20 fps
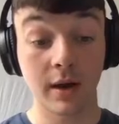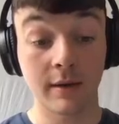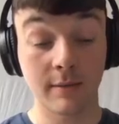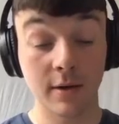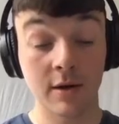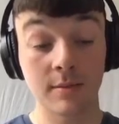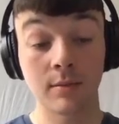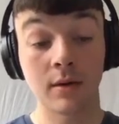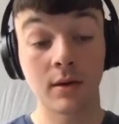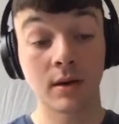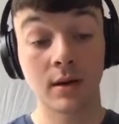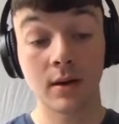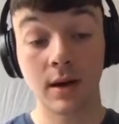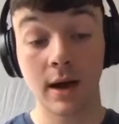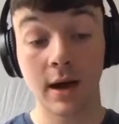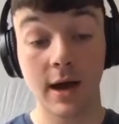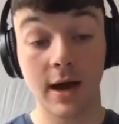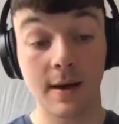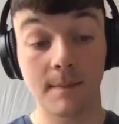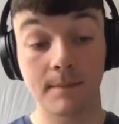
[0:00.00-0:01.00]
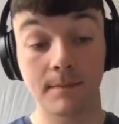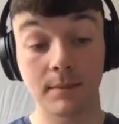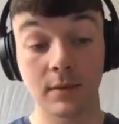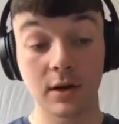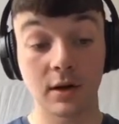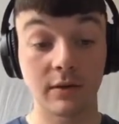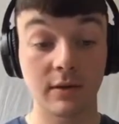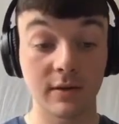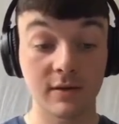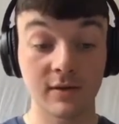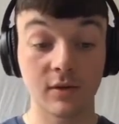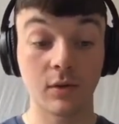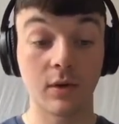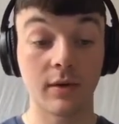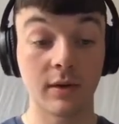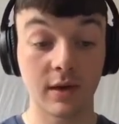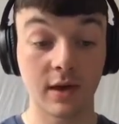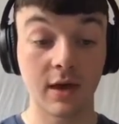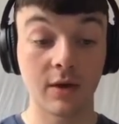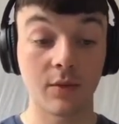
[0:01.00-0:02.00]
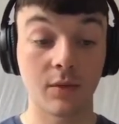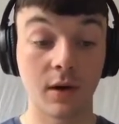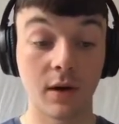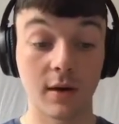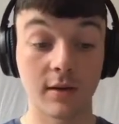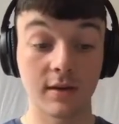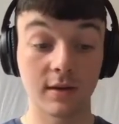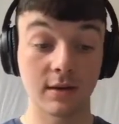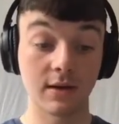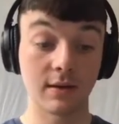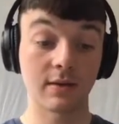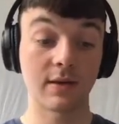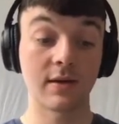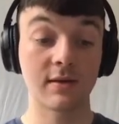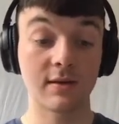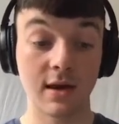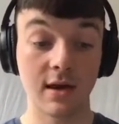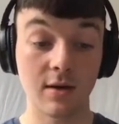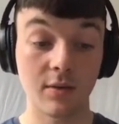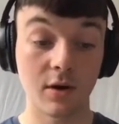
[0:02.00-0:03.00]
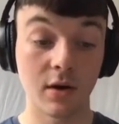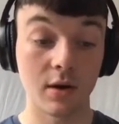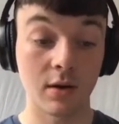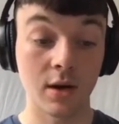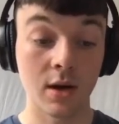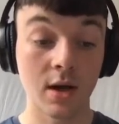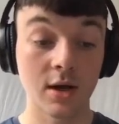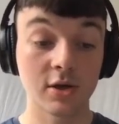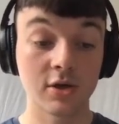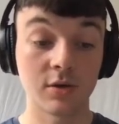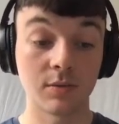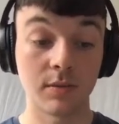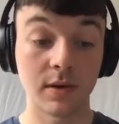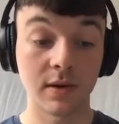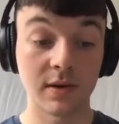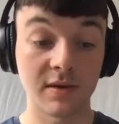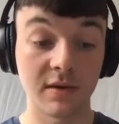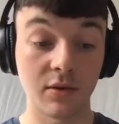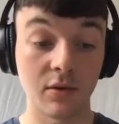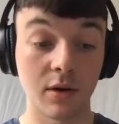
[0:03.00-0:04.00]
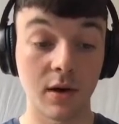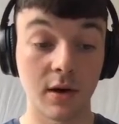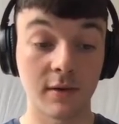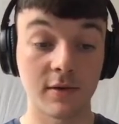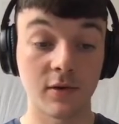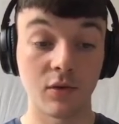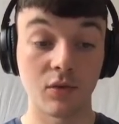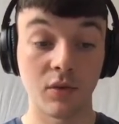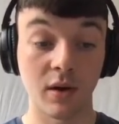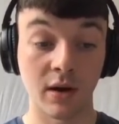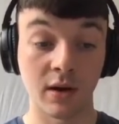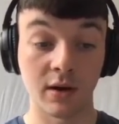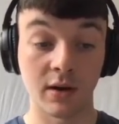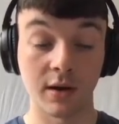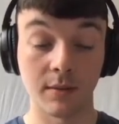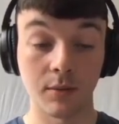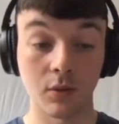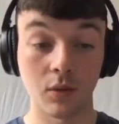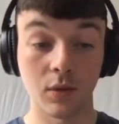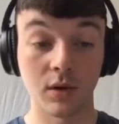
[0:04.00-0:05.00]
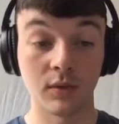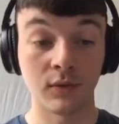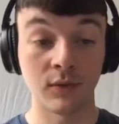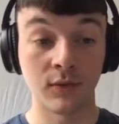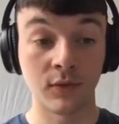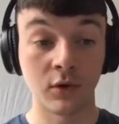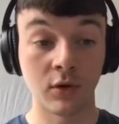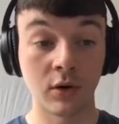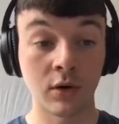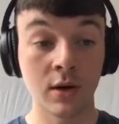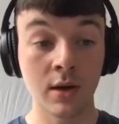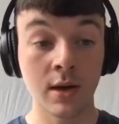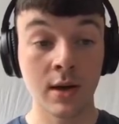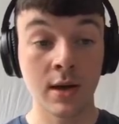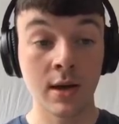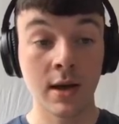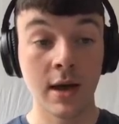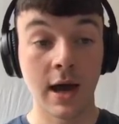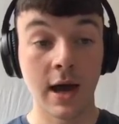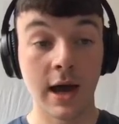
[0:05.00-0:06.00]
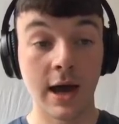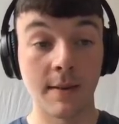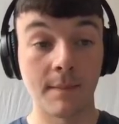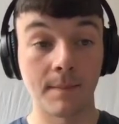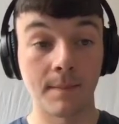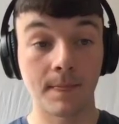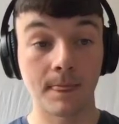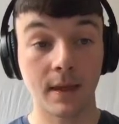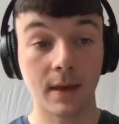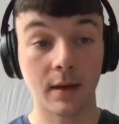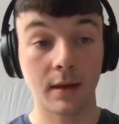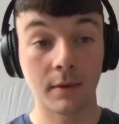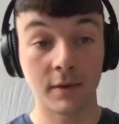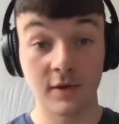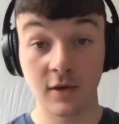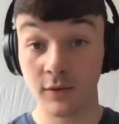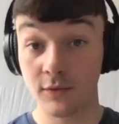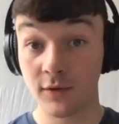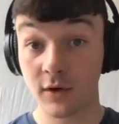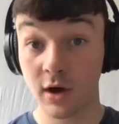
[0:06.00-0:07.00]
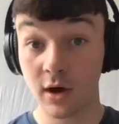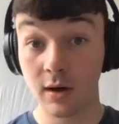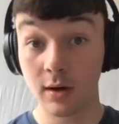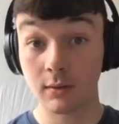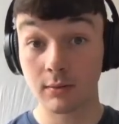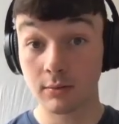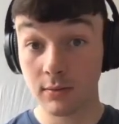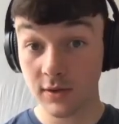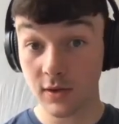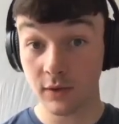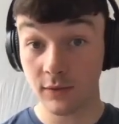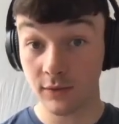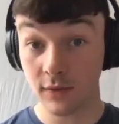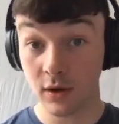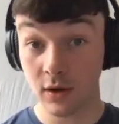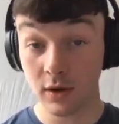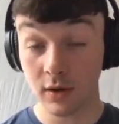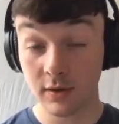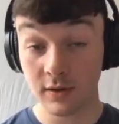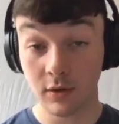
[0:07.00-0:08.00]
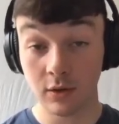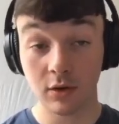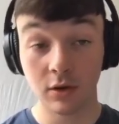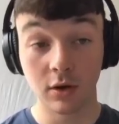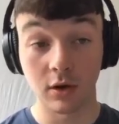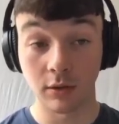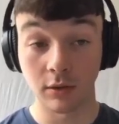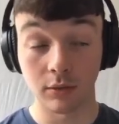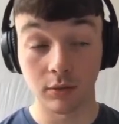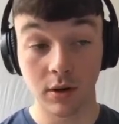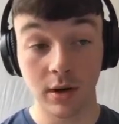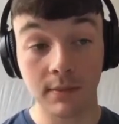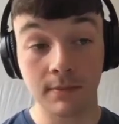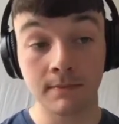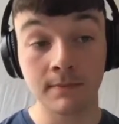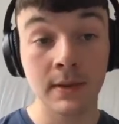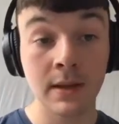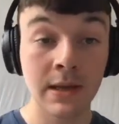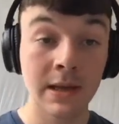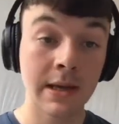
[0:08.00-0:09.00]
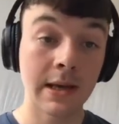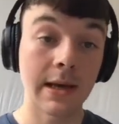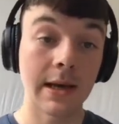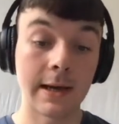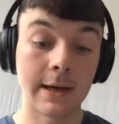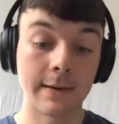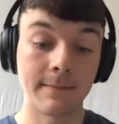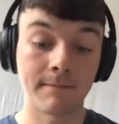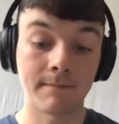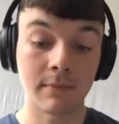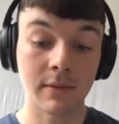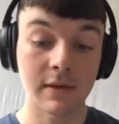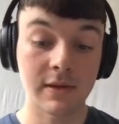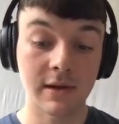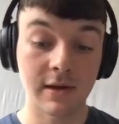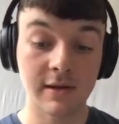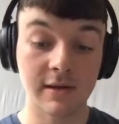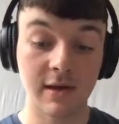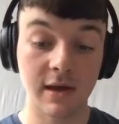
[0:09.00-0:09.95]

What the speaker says: at the moment, the 2 other keywords and then this keyword shouldn't be too hard to rank #1 for. But so far, so good, right? So let's